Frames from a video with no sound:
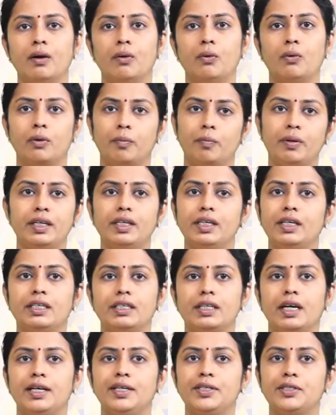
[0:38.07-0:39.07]
would be
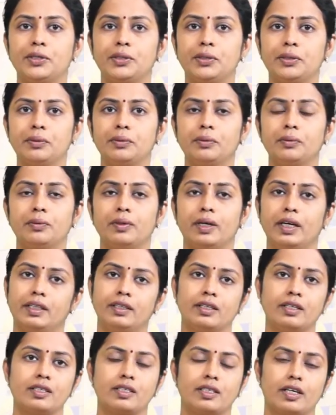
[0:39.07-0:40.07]
detailed to you in
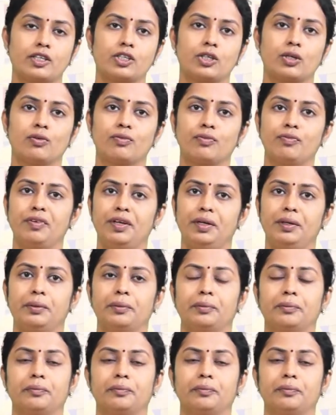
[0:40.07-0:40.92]
this section of video.